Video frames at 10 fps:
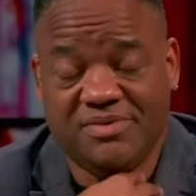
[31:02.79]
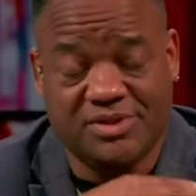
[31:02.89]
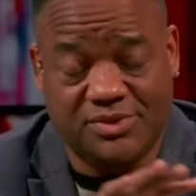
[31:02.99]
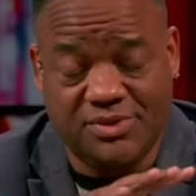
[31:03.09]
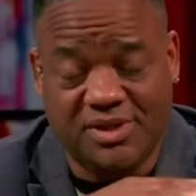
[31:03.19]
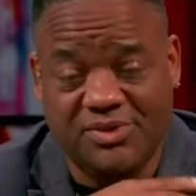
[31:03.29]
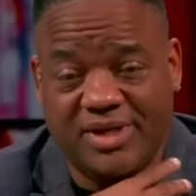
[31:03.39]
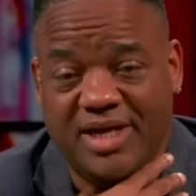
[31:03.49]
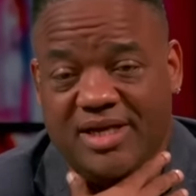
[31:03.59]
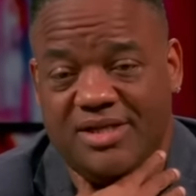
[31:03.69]
School's
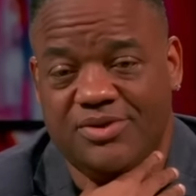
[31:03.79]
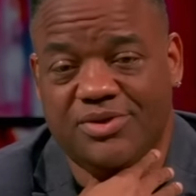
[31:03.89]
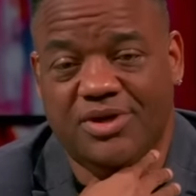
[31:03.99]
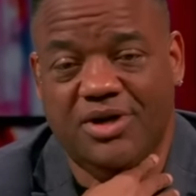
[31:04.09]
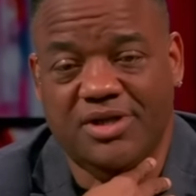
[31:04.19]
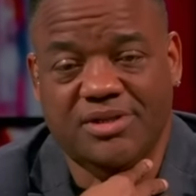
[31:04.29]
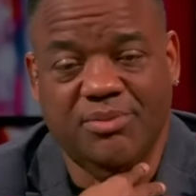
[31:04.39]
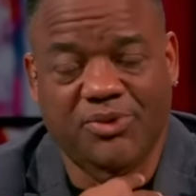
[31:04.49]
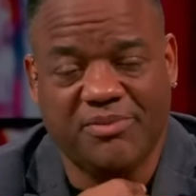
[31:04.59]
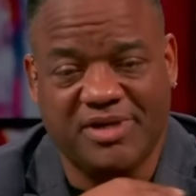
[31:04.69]
located in Utah. It's a
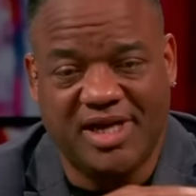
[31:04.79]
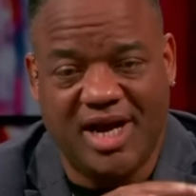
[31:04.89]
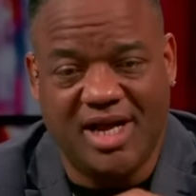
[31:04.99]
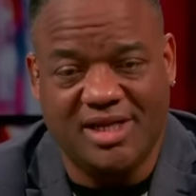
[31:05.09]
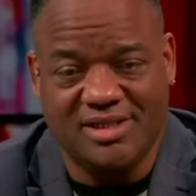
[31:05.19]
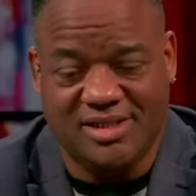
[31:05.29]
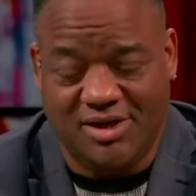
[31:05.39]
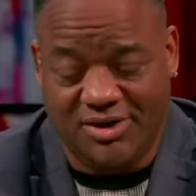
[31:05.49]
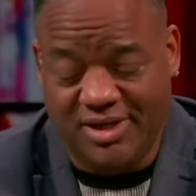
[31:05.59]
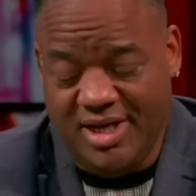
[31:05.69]
Mormon college,
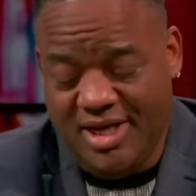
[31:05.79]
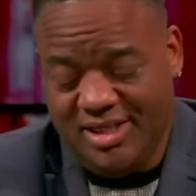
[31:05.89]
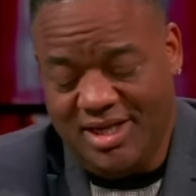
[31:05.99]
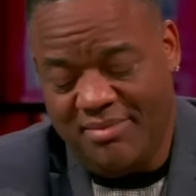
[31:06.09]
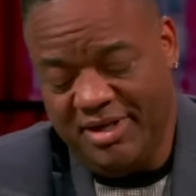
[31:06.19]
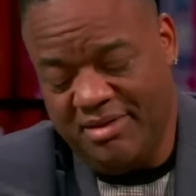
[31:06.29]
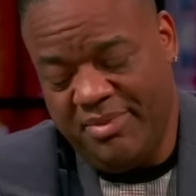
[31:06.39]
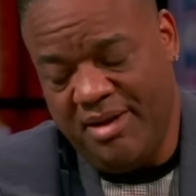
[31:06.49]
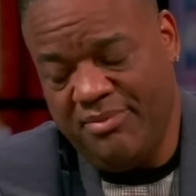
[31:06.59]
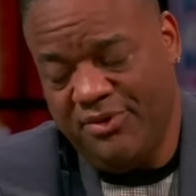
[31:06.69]
or dominated
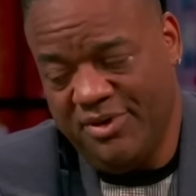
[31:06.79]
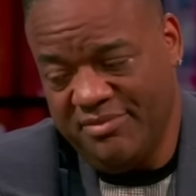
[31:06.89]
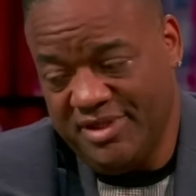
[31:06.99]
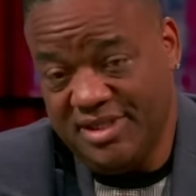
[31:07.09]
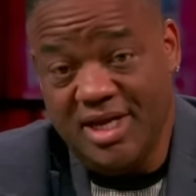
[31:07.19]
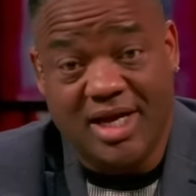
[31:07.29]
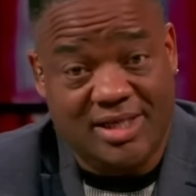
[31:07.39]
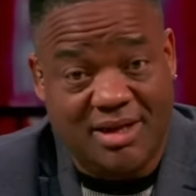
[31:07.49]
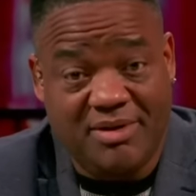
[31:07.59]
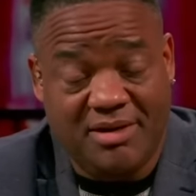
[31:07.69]
by Mormons,
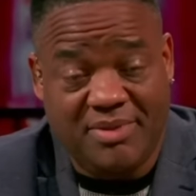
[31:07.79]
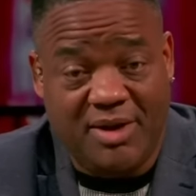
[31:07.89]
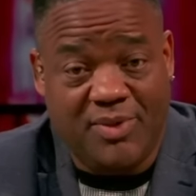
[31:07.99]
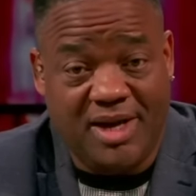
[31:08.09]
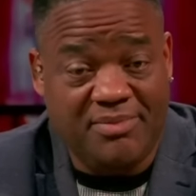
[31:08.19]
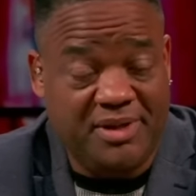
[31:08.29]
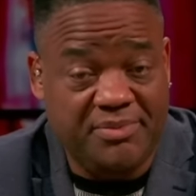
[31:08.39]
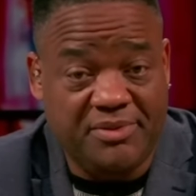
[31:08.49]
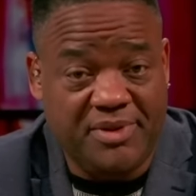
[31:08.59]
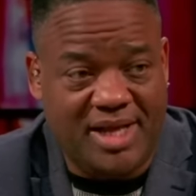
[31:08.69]
dominated by white
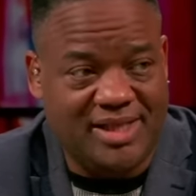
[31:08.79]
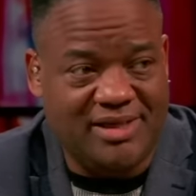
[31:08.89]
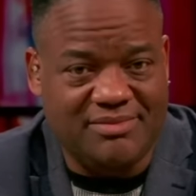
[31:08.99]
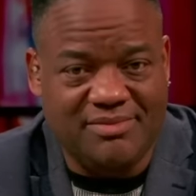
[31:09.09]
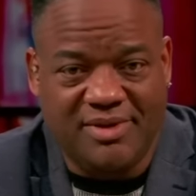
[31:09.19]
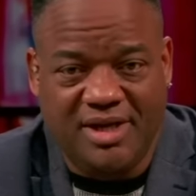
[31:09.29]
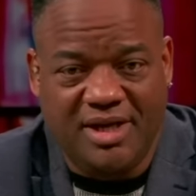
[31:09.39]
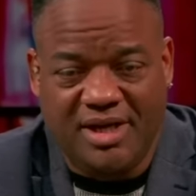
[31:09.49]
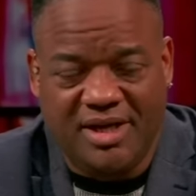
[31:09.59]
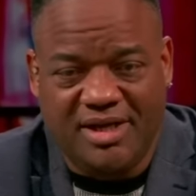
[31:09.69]
people. I think
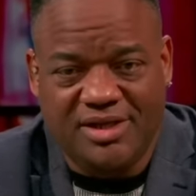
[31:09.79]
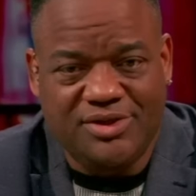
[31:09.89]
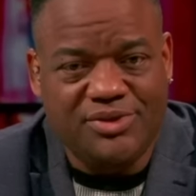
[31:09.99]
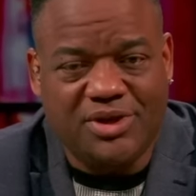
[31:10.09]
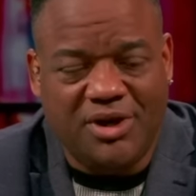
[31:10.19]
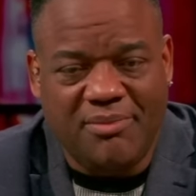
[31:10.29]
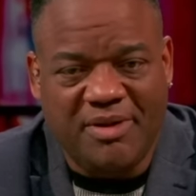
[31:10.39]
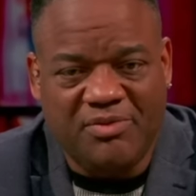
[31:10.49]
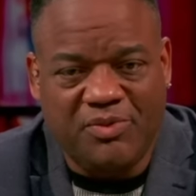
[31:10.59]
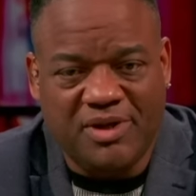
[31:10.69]
Utah,
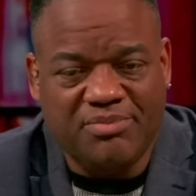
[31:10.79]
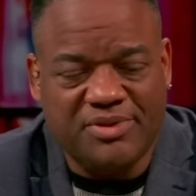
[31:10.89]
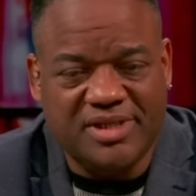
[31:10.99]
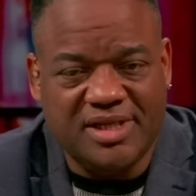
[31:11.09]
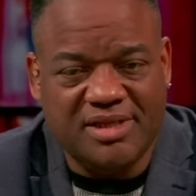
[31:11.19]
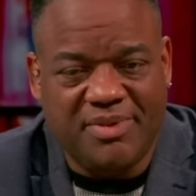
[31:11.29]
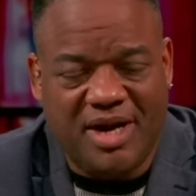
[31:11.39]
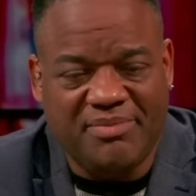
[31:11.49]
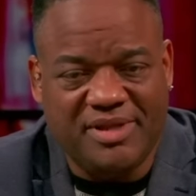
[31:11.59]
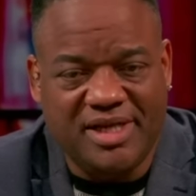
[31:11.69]
maybe 1% of the
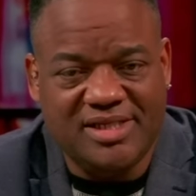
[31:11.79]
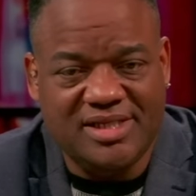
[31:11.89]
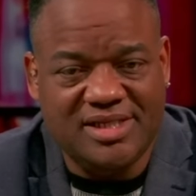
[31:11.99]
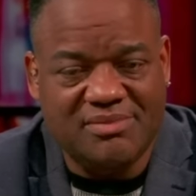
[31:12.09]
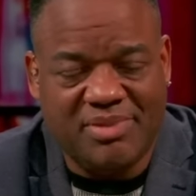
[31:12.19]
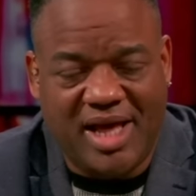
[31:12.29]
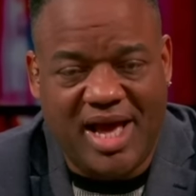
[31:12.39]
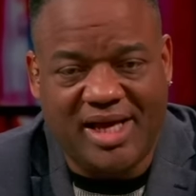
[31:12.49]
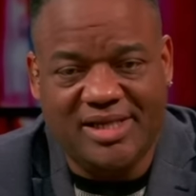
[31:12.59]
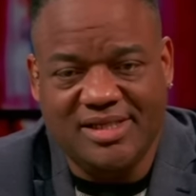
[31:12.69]
population is
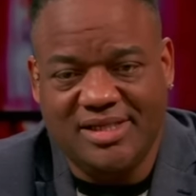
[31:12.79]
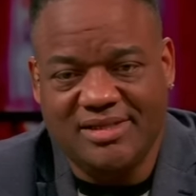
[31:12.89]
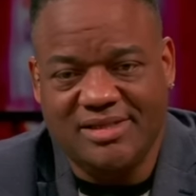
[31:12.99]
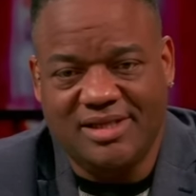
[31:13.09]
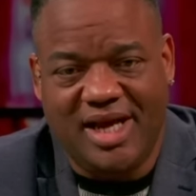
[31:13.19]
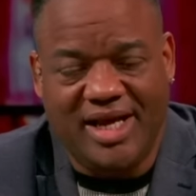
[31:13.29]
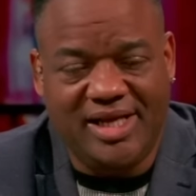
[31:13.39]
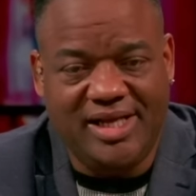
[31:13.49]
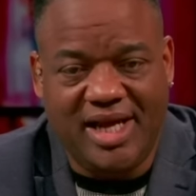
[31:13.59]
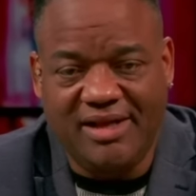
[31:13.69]
black.
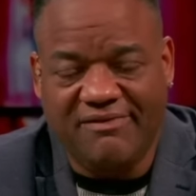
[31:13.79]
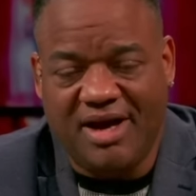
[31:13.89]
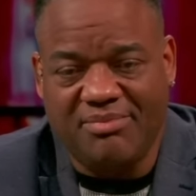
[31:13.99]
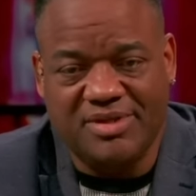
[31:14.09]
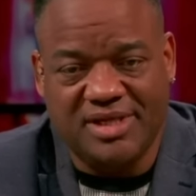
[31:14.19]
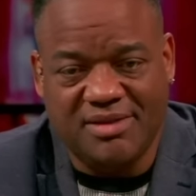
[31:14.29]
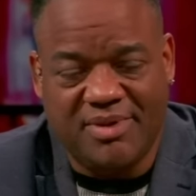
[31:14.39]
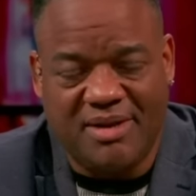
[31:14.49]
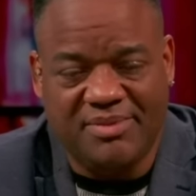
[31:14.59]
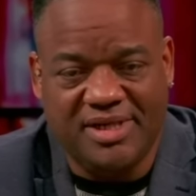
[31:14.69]
80-85% of the
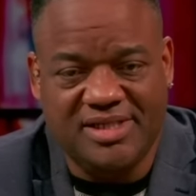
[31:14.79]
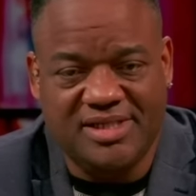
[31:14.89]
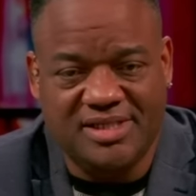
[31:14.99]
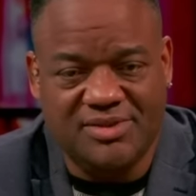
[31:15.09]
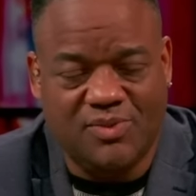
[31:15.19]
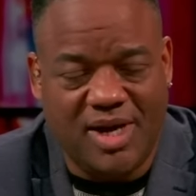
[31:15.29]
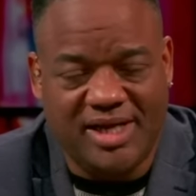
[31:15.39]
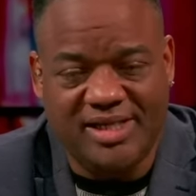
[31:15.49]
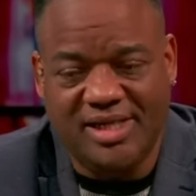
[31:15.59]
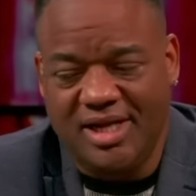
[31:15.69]
population is
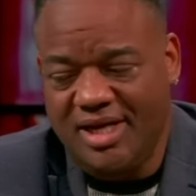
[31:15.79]
white.